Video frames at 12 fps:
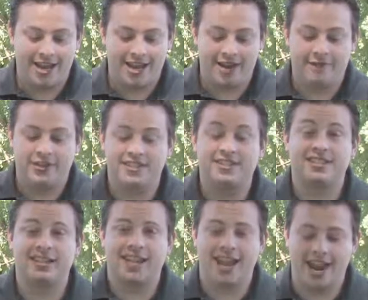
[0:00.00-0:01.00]
If this is
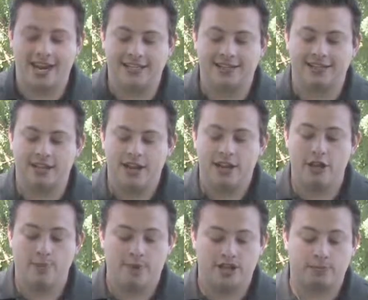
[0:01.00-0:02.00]
the case,
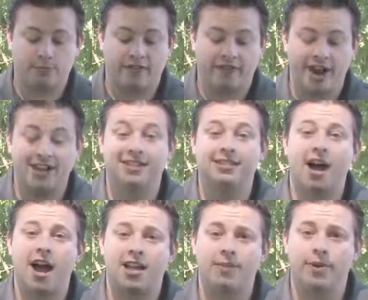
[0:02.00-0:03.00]
you must provide a
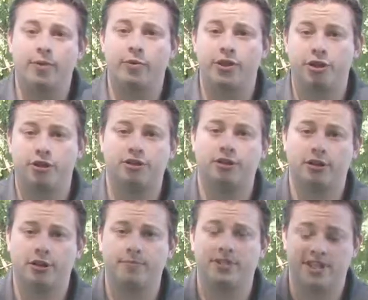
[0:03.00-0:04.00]
document with your
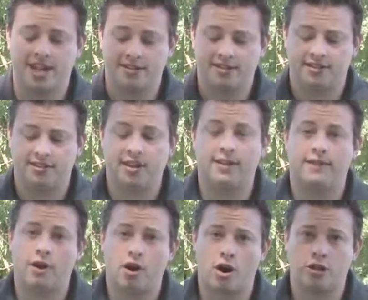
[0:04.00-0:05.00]
circumstances of
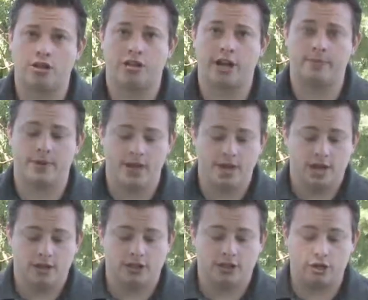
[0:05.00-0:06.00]
hardship
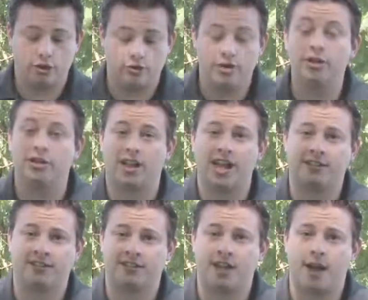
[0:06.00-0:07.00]
to
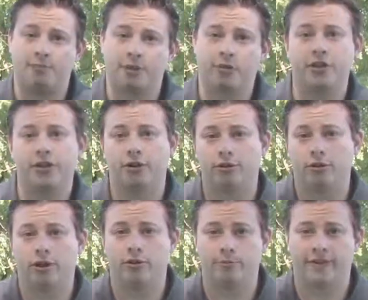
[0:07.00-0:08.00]
utilize this option with your
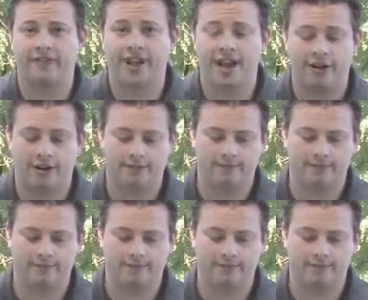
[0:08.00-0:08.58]
loan provider.